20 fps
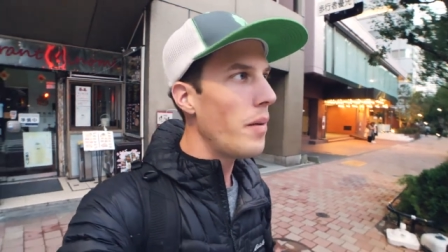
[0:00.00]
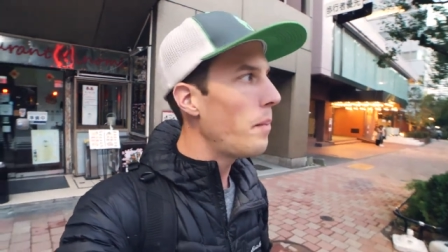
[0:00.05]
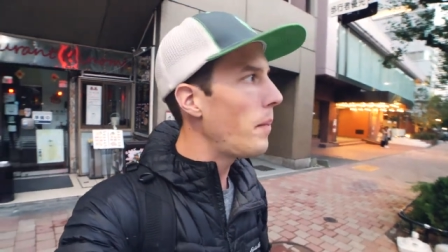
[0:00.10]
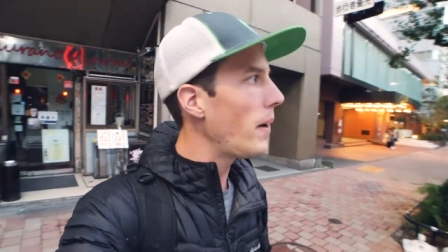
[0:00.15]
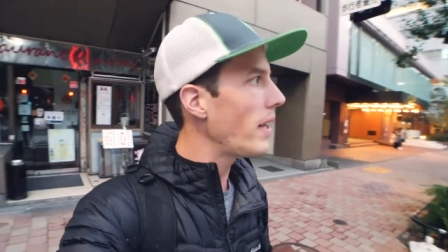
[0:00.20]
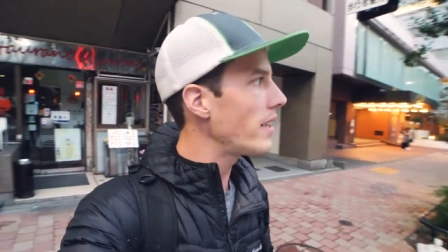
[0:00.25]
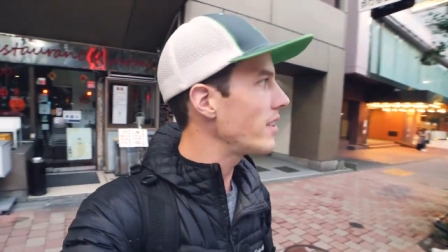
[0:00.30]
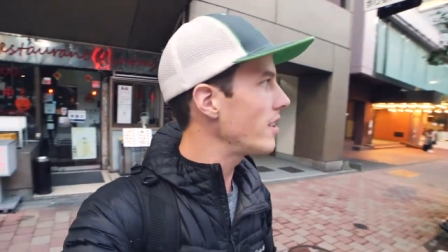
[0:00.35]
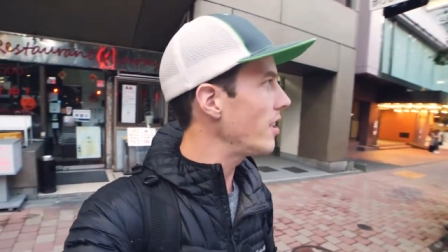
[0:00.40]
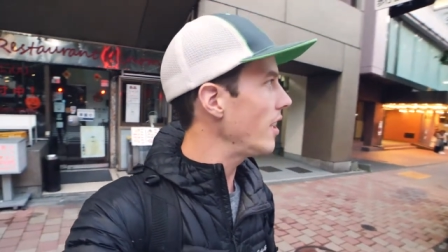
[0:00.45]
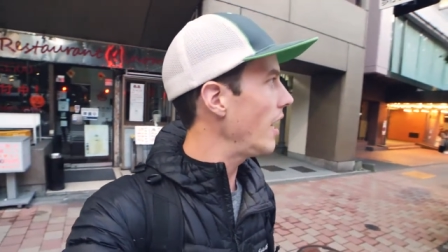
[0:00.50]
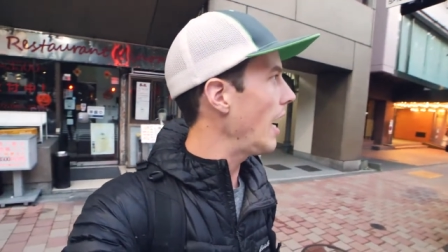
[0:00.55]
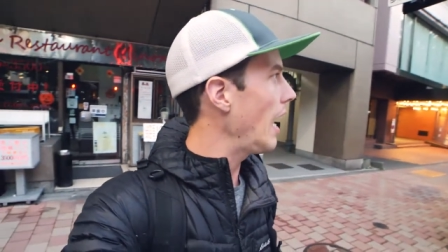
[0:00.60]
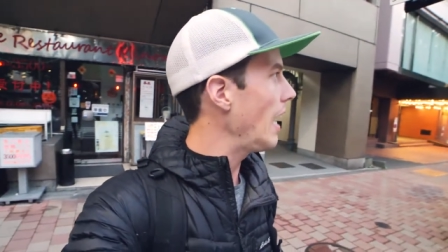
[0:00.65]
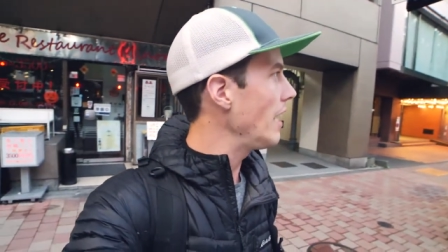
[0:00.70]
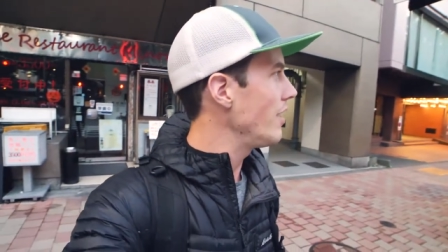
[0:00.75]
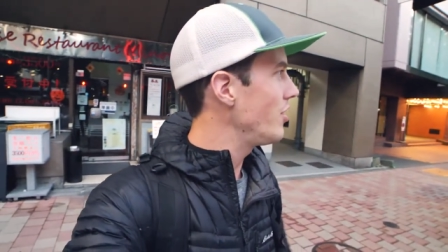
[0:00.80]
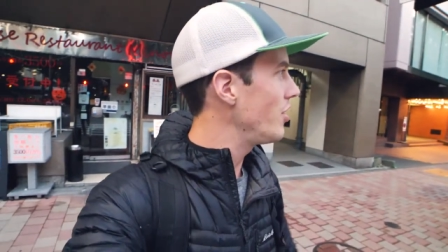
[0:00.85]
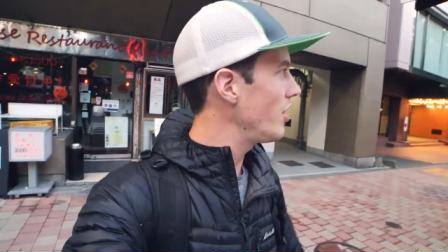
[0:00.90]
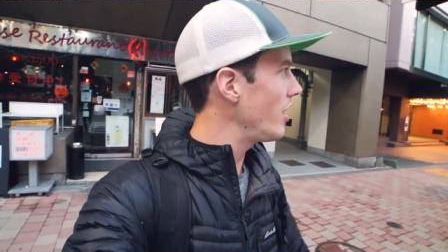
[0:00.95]
but
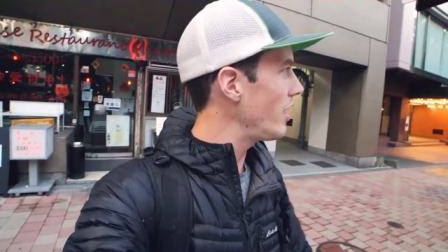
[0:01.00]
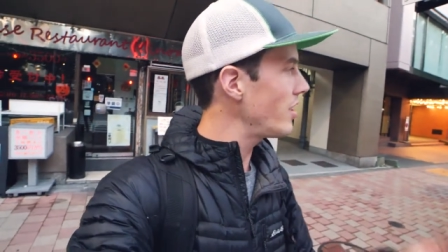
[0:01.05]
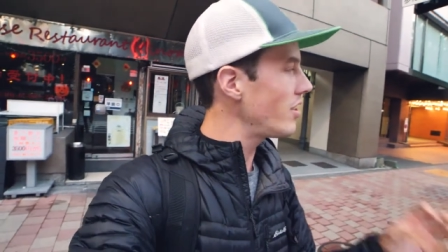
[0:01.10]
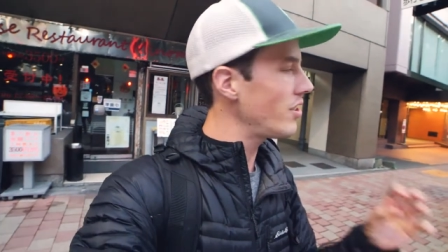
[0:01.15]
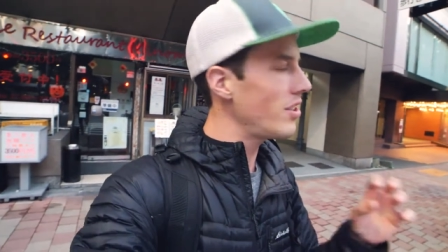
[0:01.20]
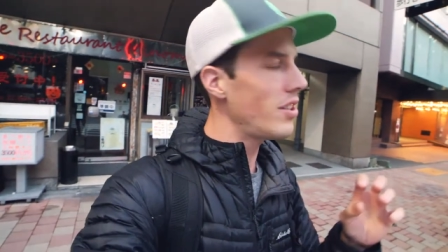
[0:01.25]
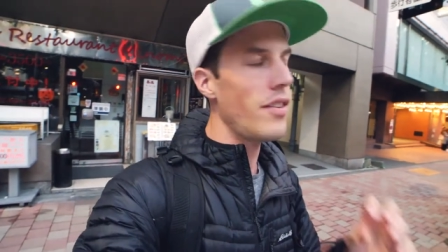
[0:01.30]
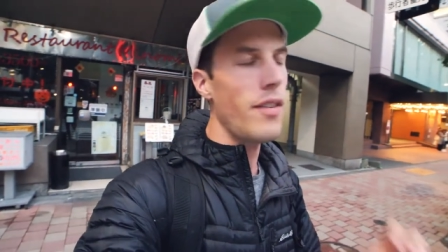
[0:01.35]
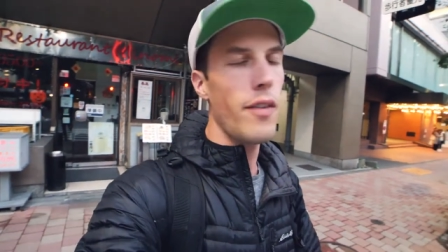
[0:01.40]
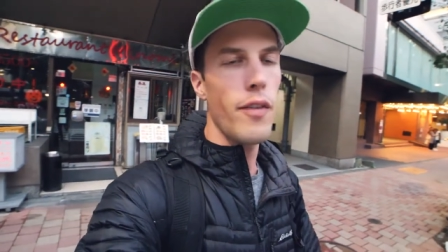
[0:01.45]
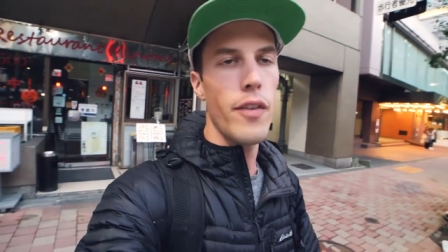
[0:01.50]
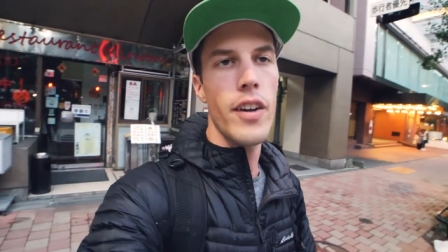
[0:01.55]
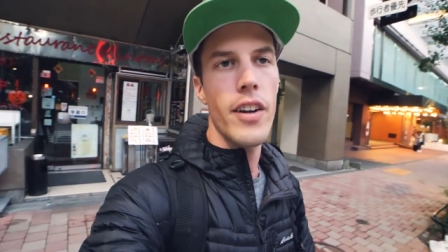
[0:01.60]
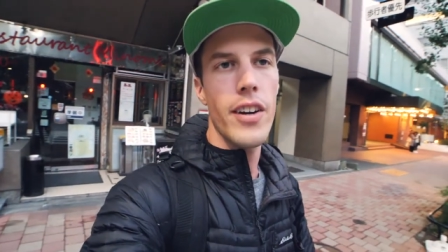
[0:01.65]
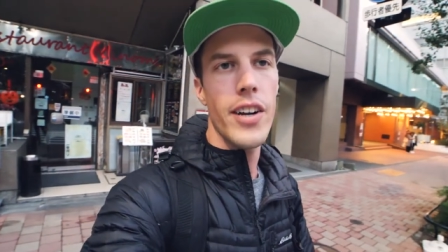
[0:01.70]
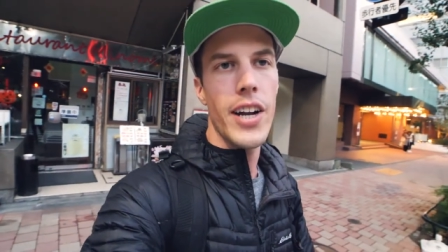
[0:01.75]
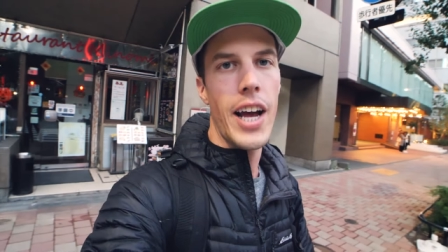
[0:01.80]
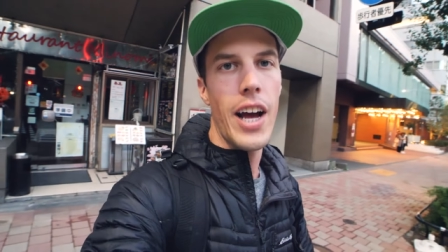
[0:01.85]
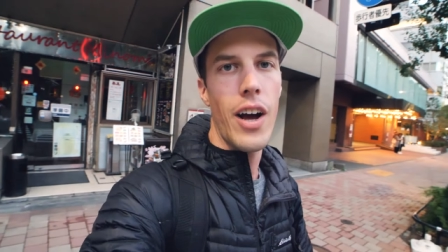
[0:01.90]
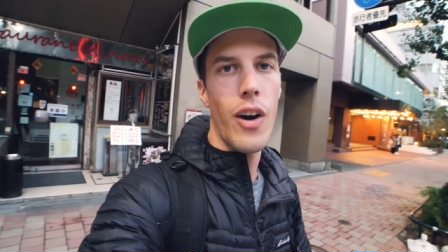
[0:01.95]
I just
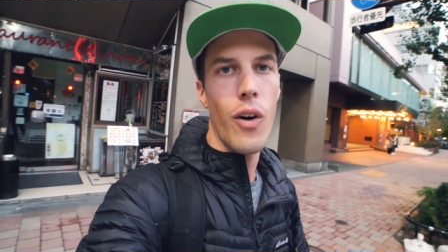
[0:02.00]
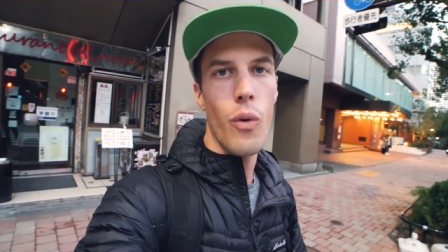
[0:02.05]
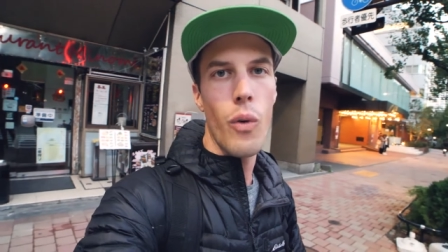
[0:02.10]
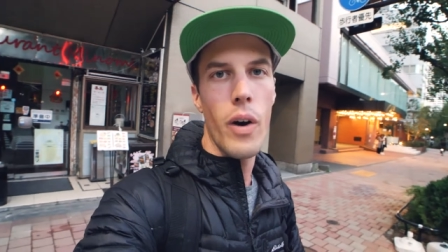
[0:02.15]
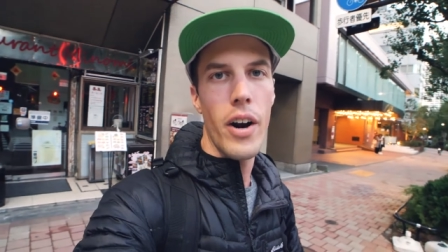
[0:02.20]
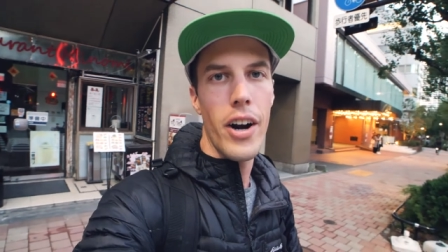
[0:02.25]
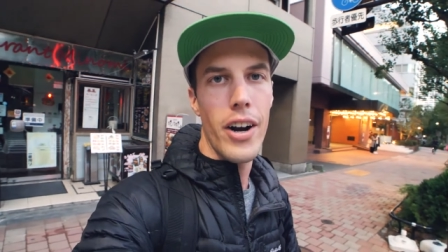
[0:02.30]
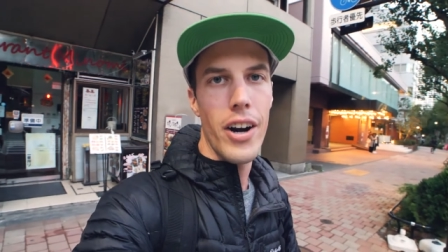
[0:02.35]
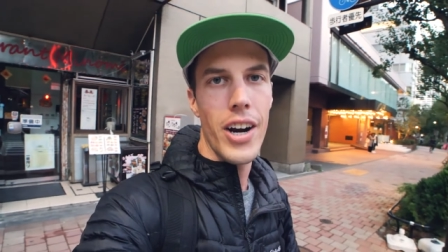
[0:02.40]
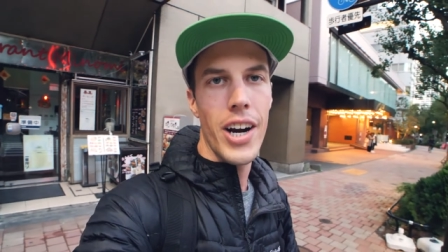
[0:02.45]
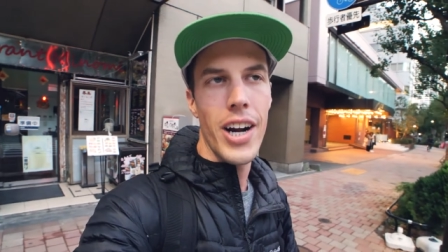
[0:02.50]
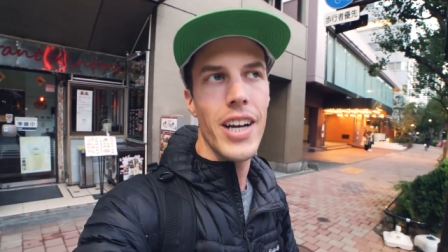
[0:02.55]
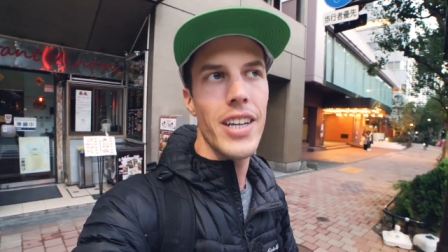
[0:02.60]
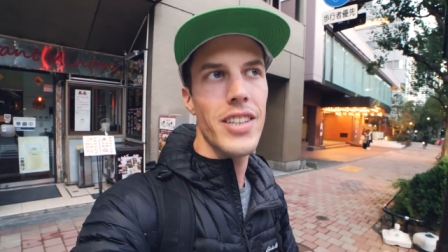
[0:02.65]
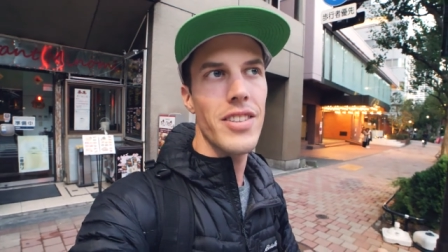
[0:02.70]
figured out where